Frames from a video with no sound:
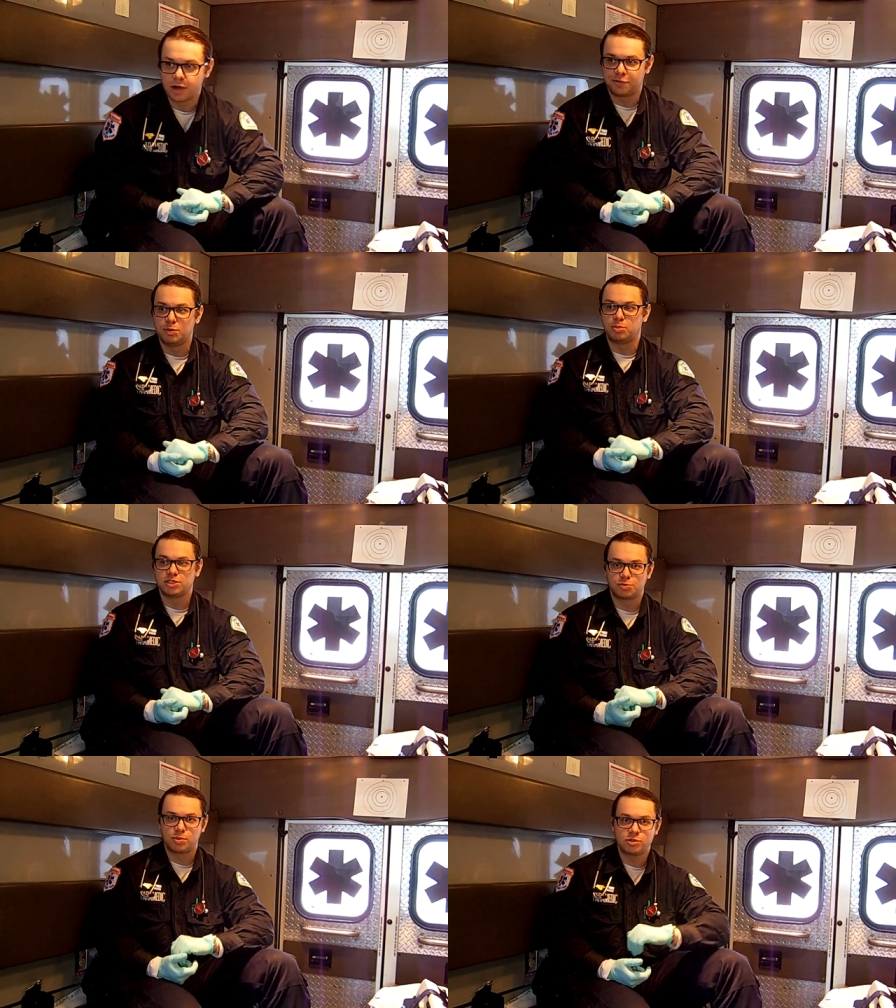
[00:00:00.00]
three
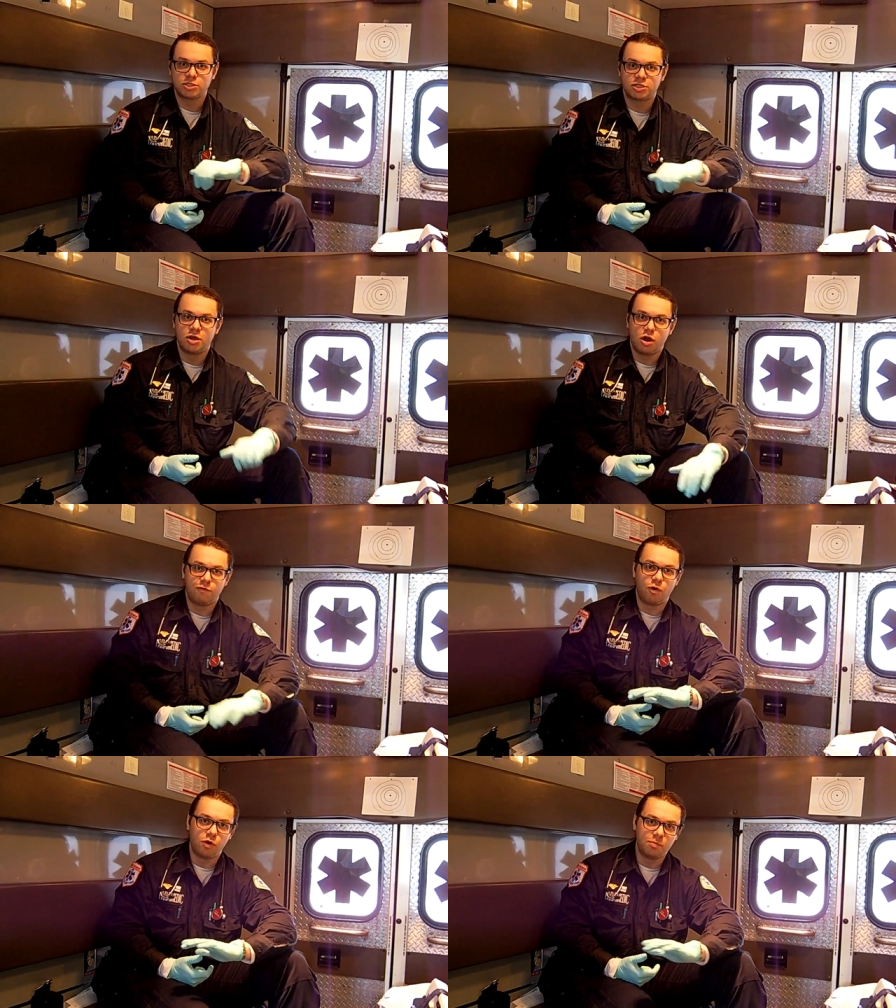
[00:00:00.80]
principles
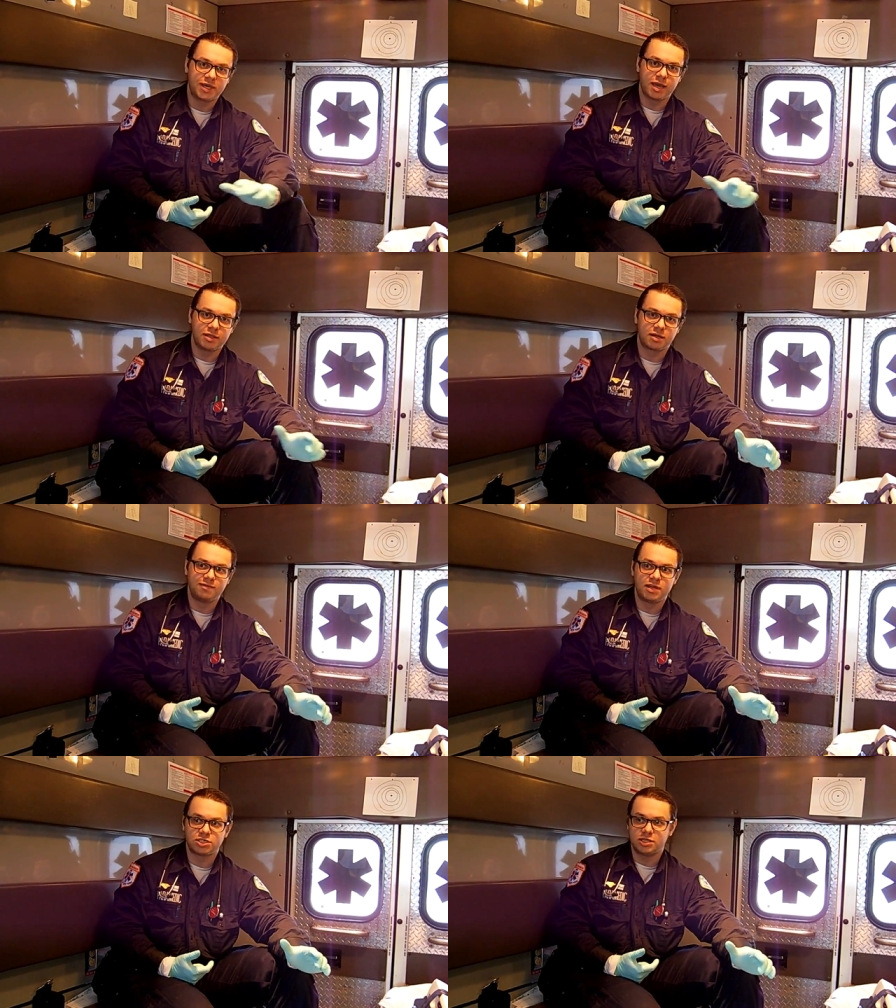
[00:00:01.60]
of all mechanical
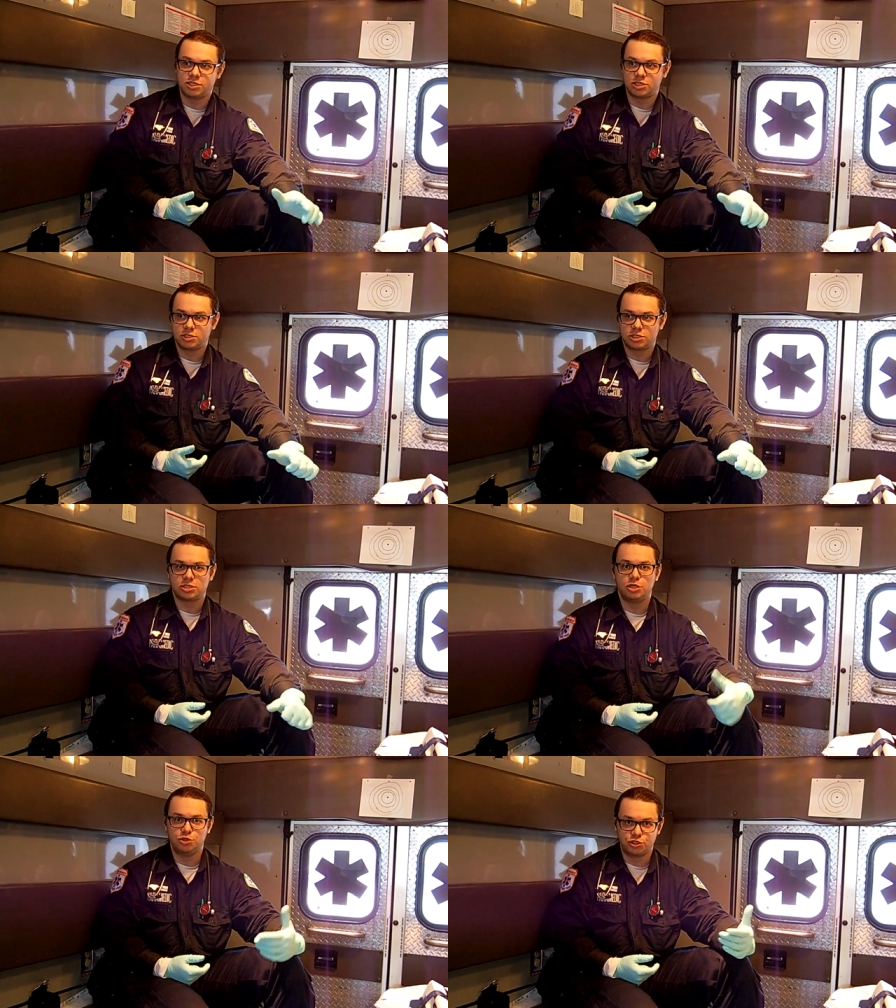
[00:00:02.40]

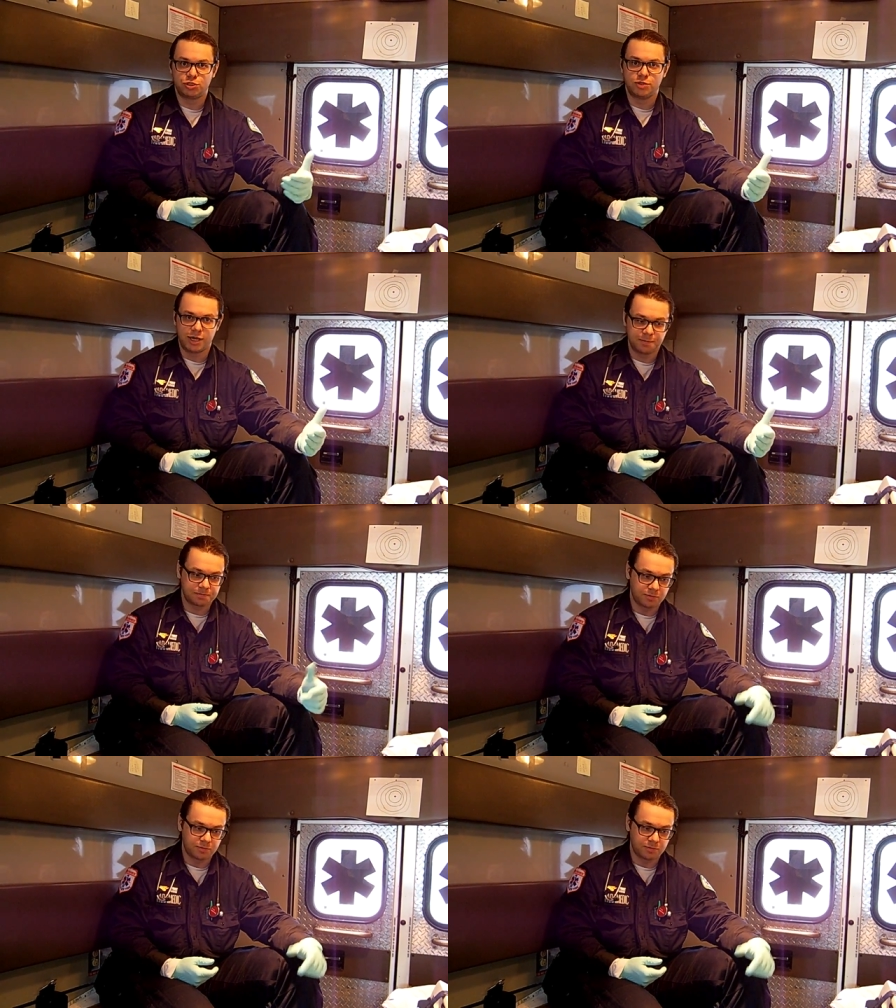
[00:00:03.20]
ventilations used today.